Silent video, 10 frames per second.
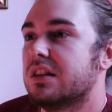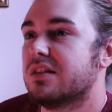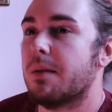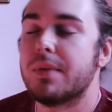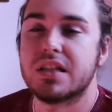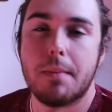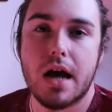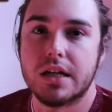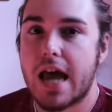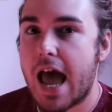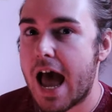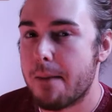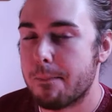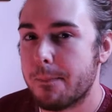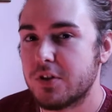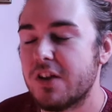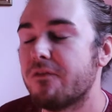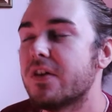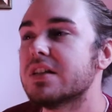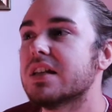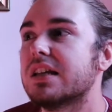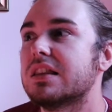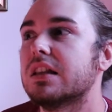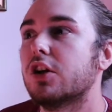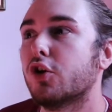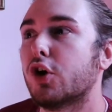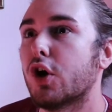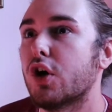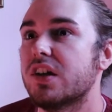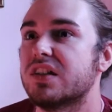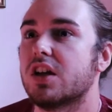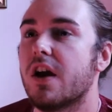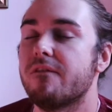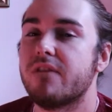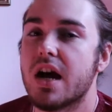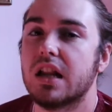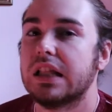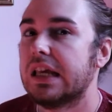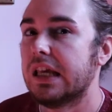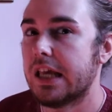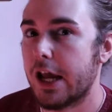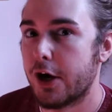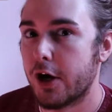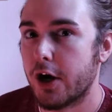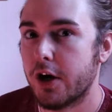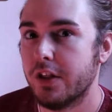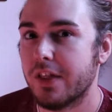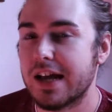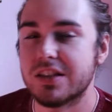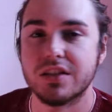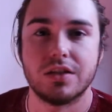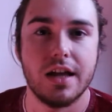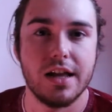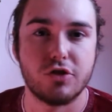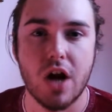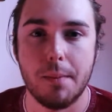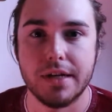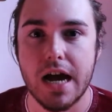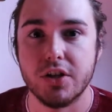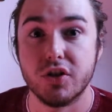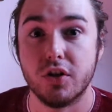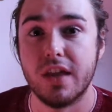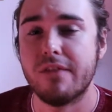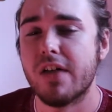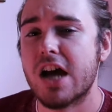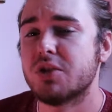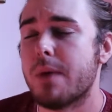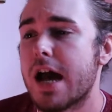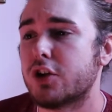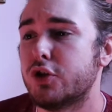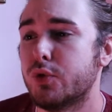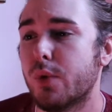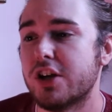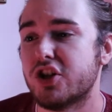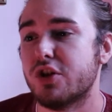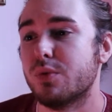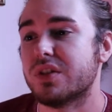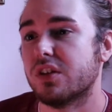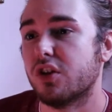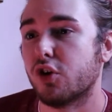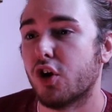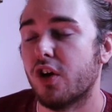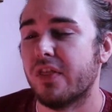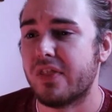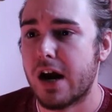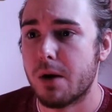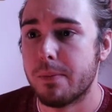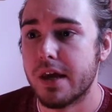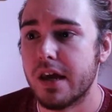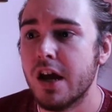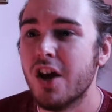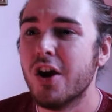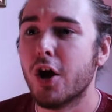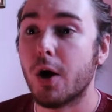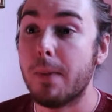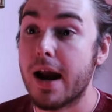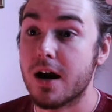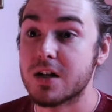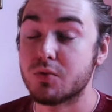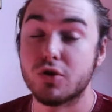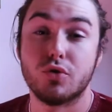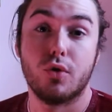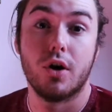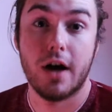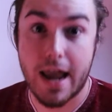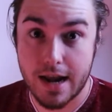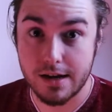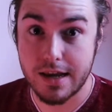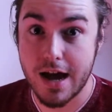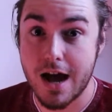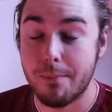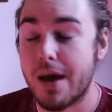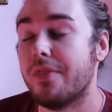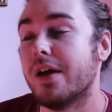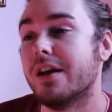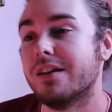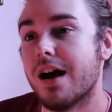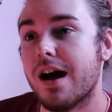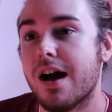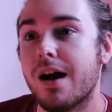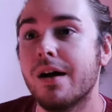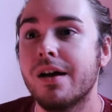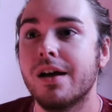something's about to happen. She feels like the little girl is gonna finally get her. Like it traumatized her. They flash back to when she was a little girl in therapy. Her parents, which were Anna Diop and then Yaha